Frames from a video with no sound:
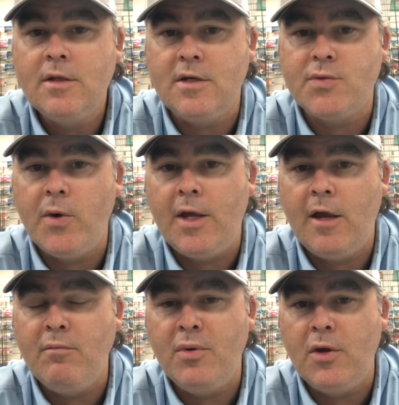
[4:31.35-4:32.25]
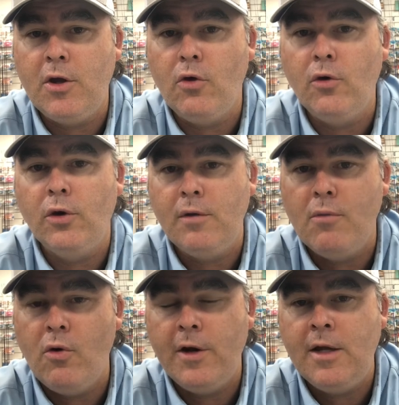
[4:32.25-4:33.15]
this weekend, being early
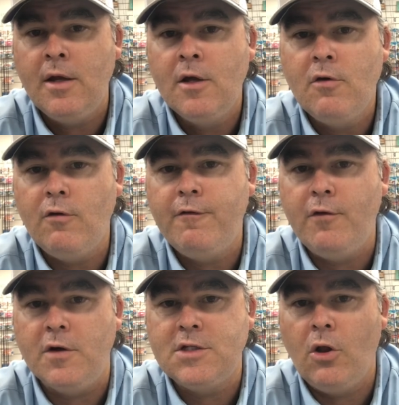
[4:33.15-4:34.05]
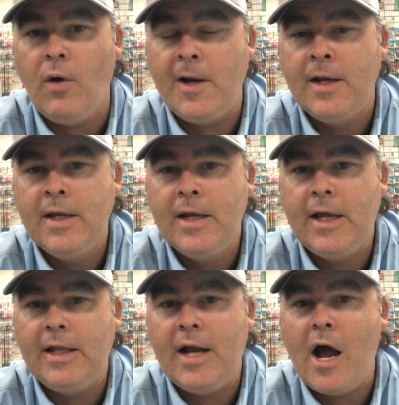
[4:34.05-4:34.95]
morning or first light,
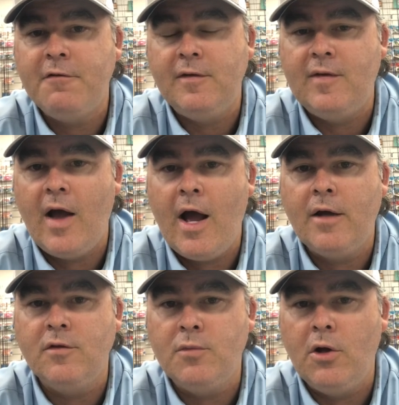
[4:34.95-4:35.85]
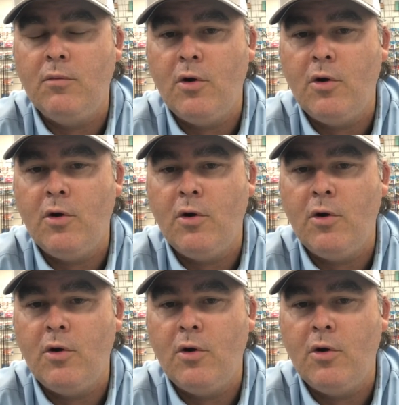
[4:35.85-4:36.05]
and then after dark as well.